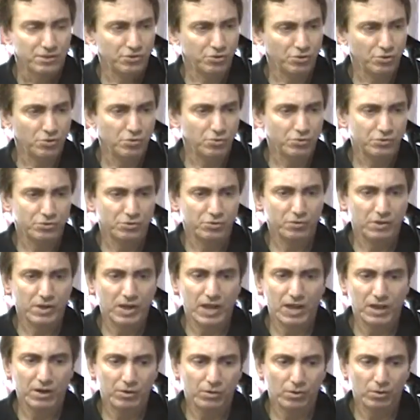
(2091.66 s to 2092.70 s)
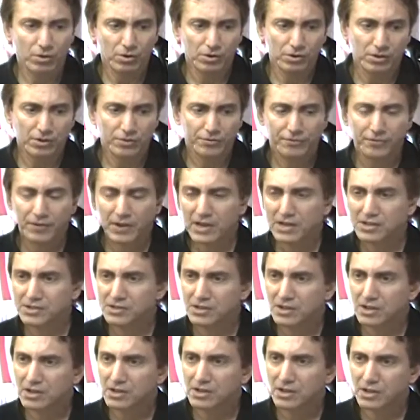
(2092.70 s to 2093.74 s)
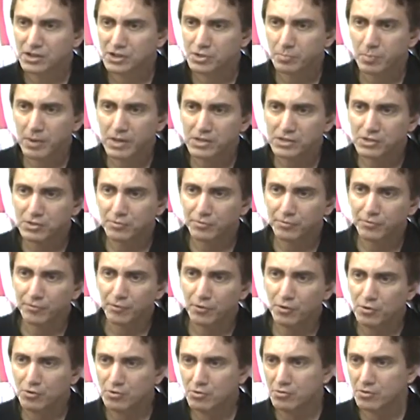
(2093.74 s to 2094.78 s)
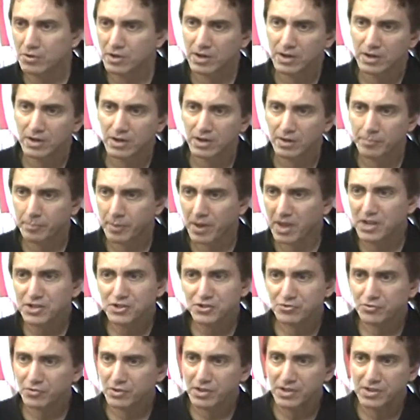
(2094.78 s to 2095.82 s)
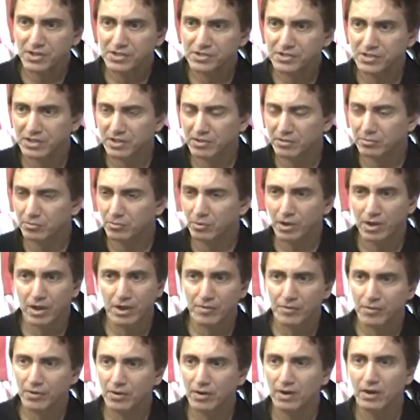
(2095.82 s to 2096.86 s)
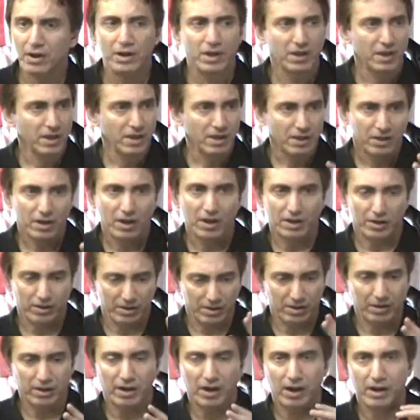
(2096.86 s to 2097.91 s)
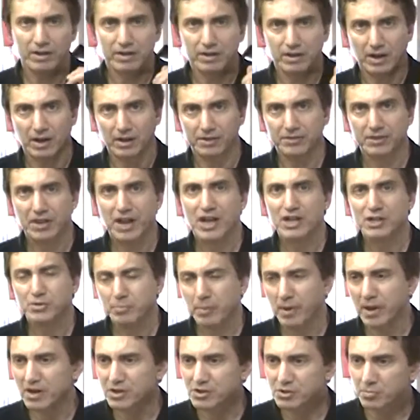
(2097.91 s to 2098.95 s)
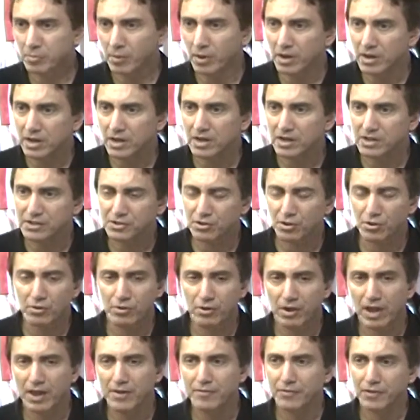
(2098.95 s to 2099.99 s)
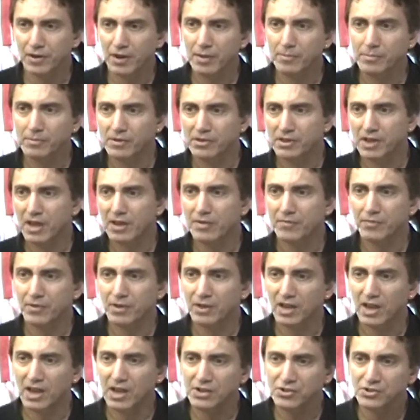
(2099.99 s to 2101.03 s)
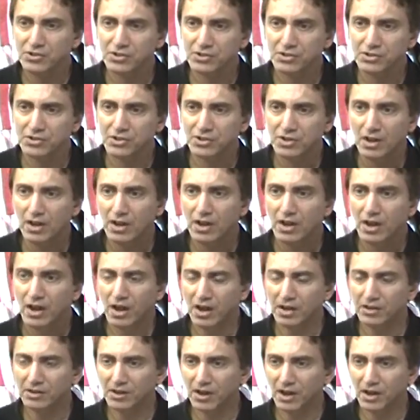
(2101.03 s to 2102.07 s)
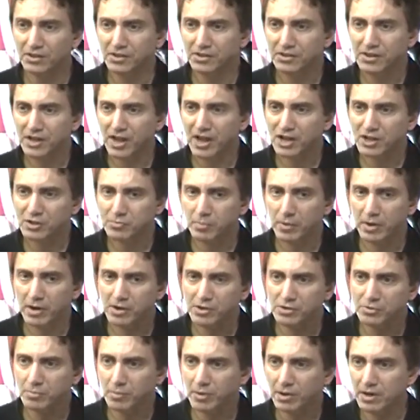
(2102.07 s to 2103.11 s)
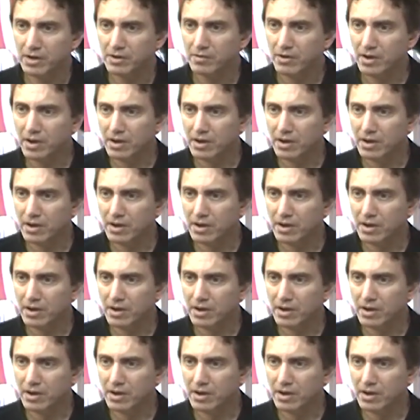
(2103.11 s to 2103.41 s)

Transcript: to to get all the fancy, expensive food and pastries and whatever. To, uh, uh, on, on taxpayers' money, it's okay for them to take vacations on, on the taxpayers' money,